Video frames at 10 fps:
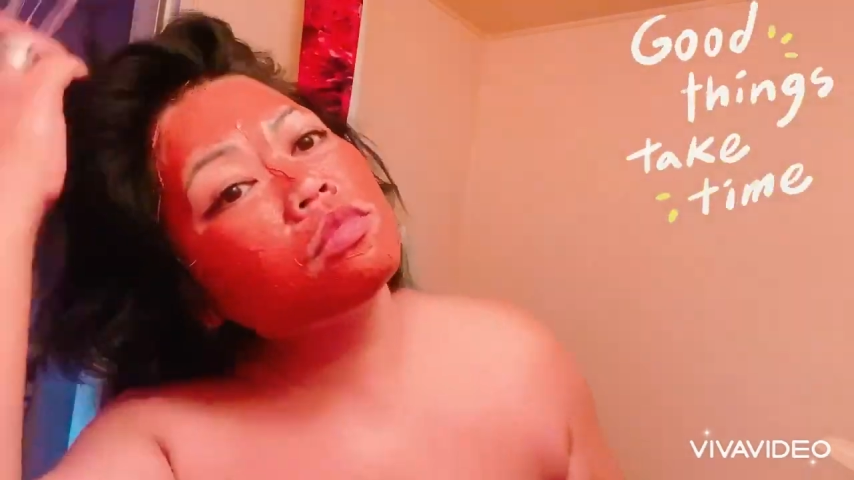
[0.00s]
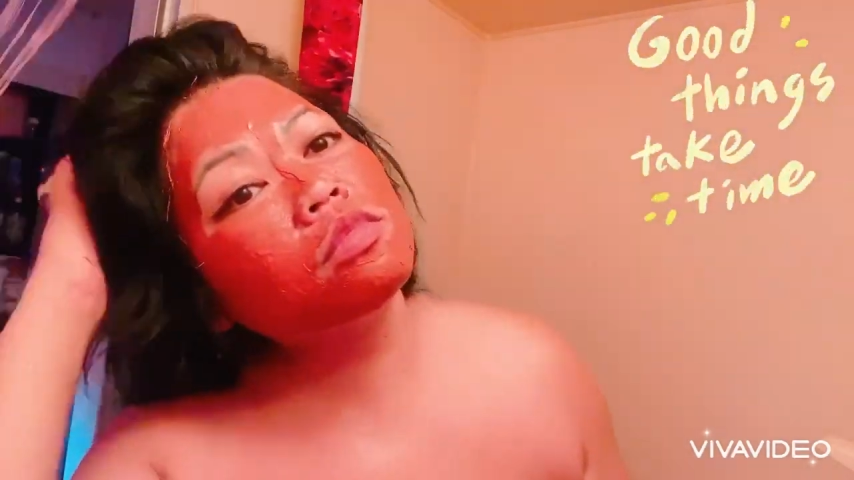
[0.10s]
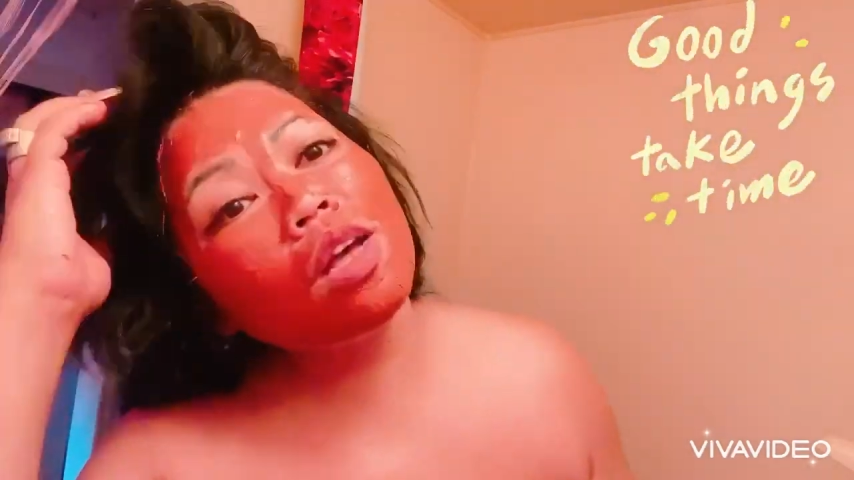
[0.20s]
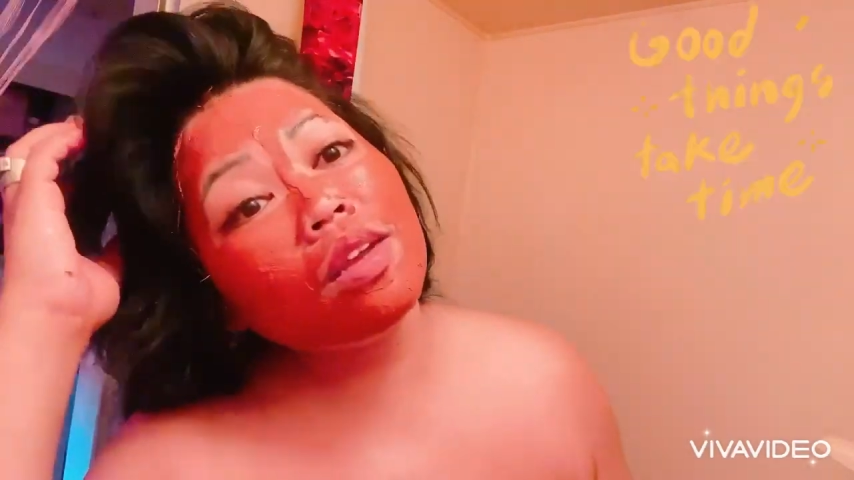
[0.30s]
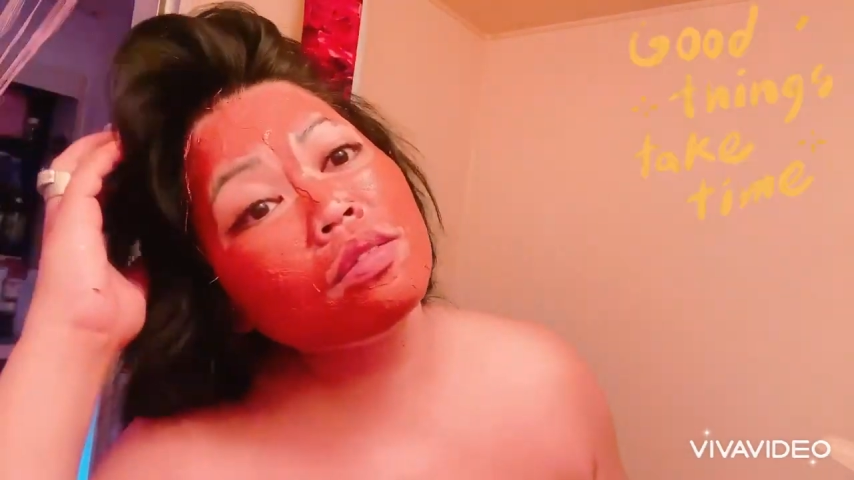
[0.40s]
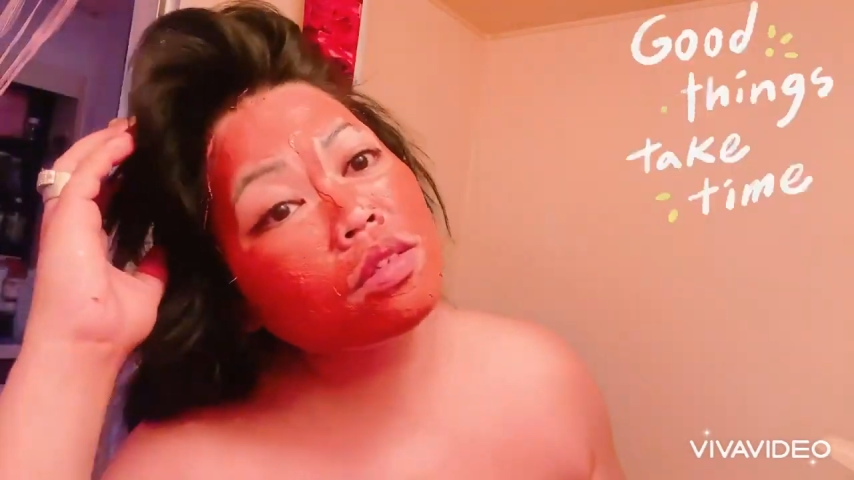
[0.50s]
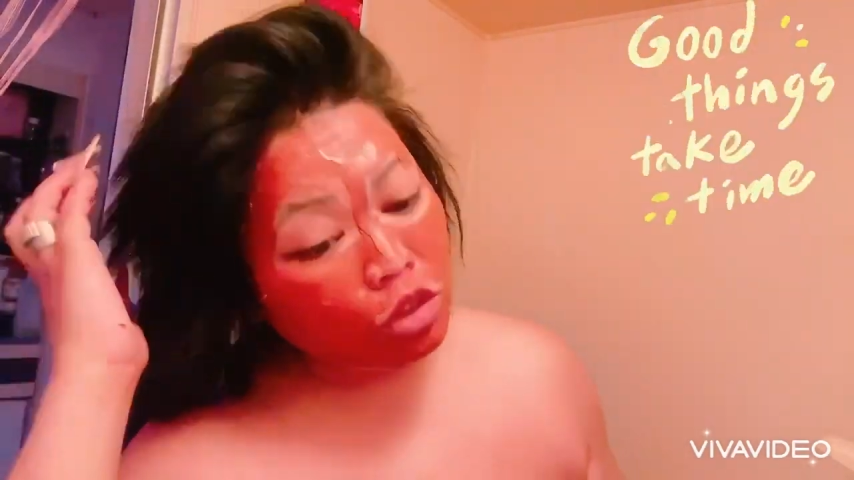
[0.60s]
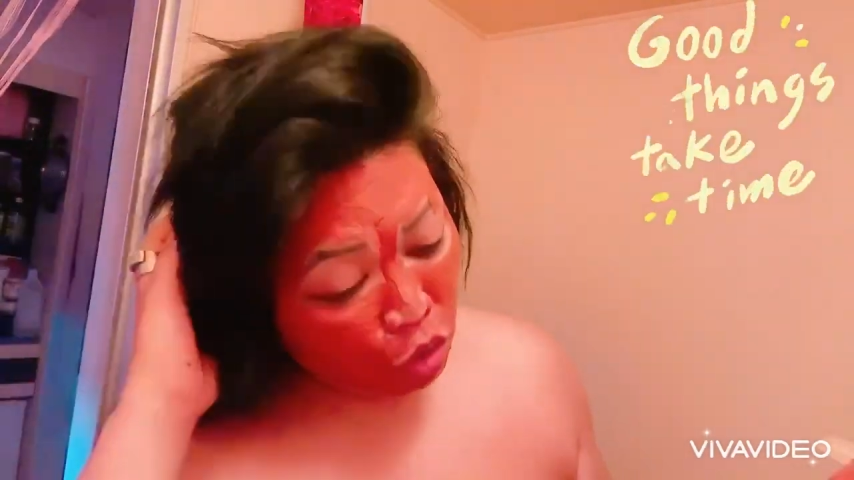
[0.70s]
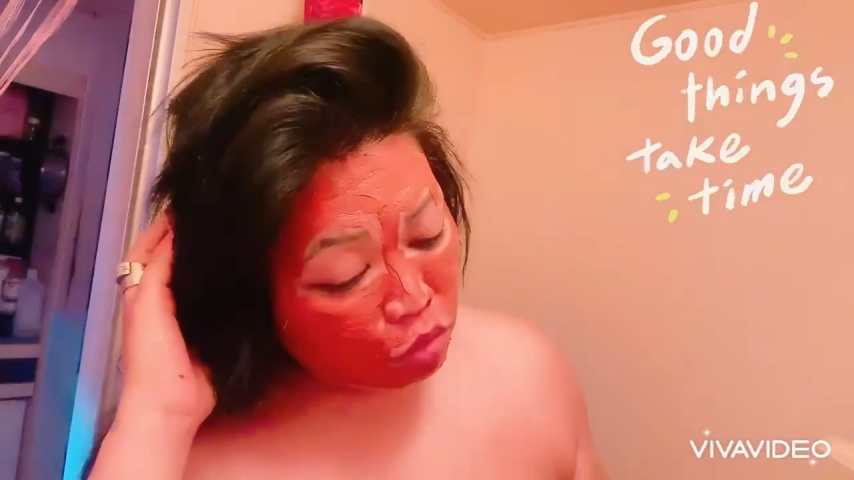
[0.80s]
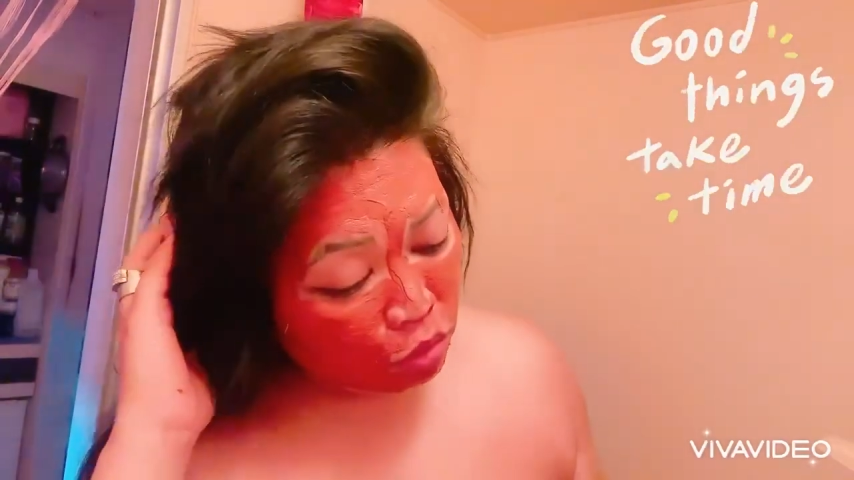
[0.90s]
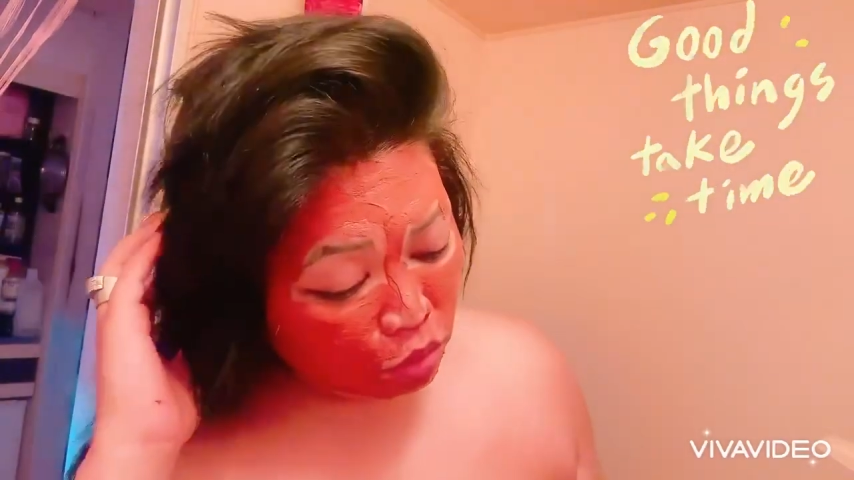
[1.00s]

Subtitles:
Nothing so